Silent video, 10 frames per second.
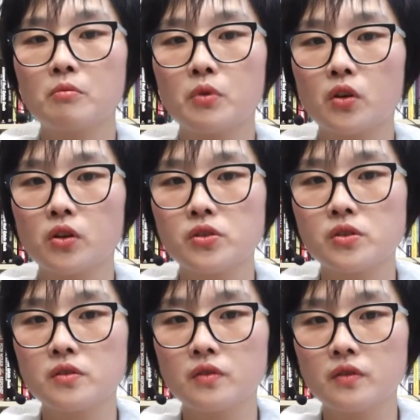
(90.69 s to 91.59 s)

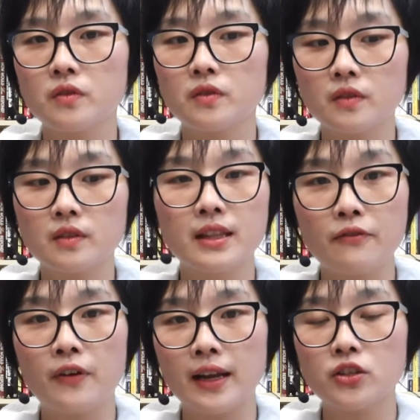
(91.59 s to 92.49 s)
because
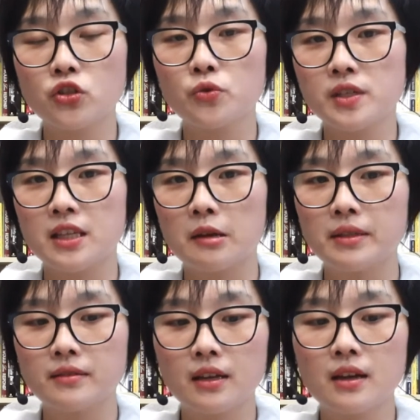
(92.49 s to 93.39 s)
that financial
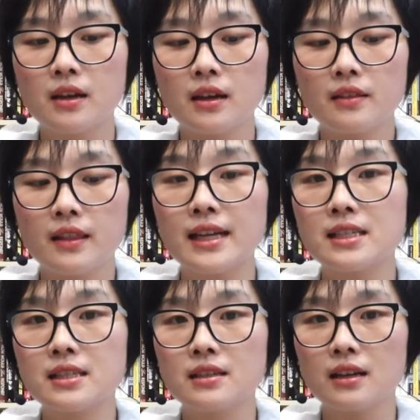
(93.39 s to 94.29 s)
statement
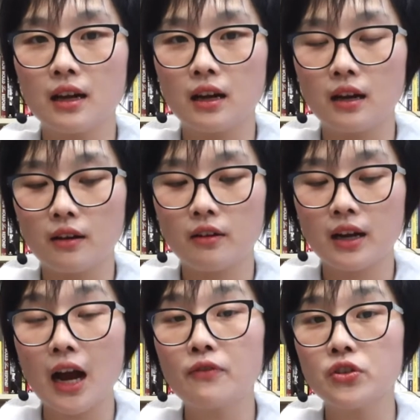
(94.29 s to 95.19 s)
that
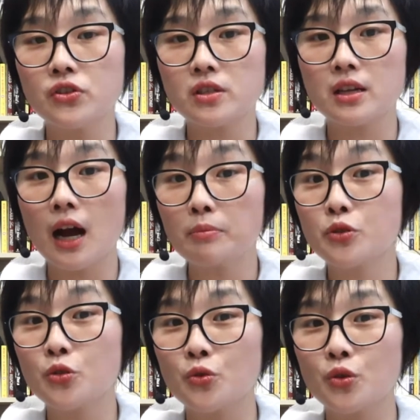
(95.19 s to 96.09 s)
covers
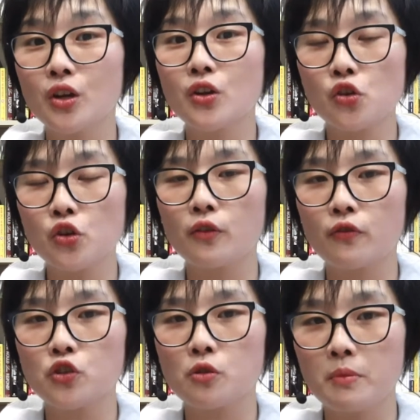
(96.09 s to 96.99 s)
up to
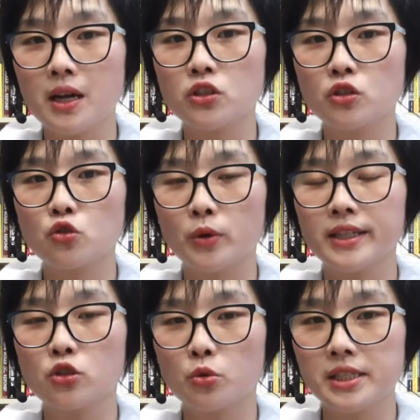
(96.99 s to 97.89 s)
31st March
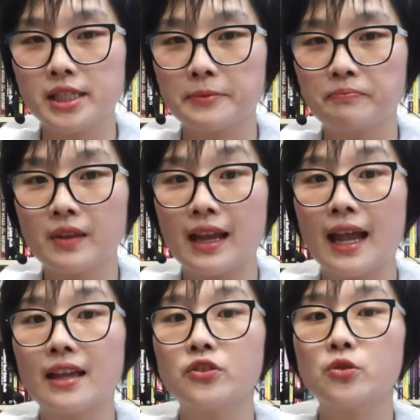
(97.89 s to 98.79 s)
2020
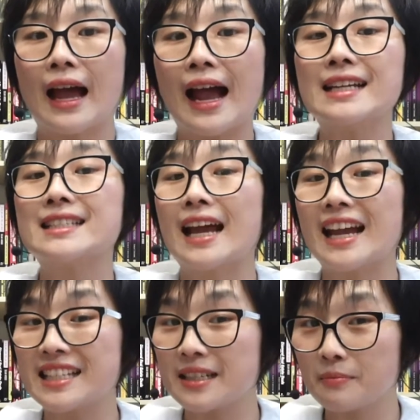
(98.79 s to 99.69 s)
and you add
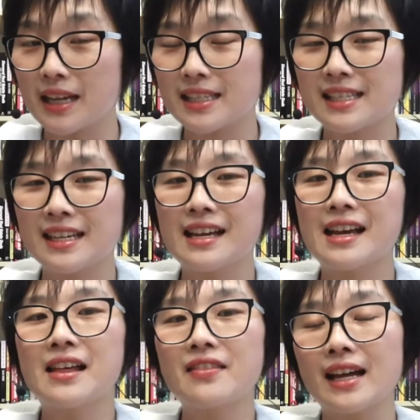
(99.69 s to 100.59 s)
18 months,
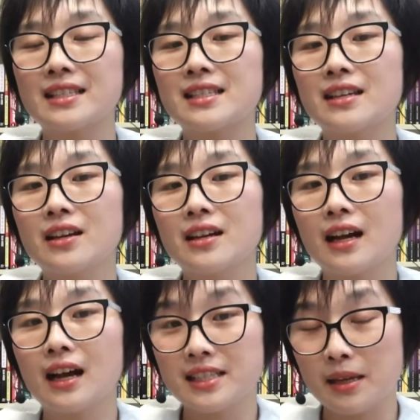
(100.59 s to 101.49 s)
that's
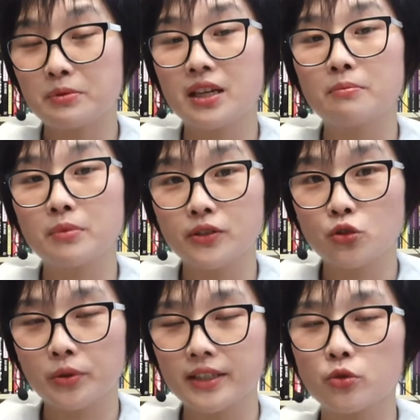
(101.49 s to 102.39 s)
September
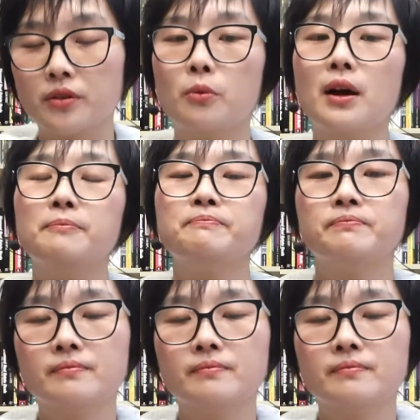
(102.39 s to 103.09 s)
2021.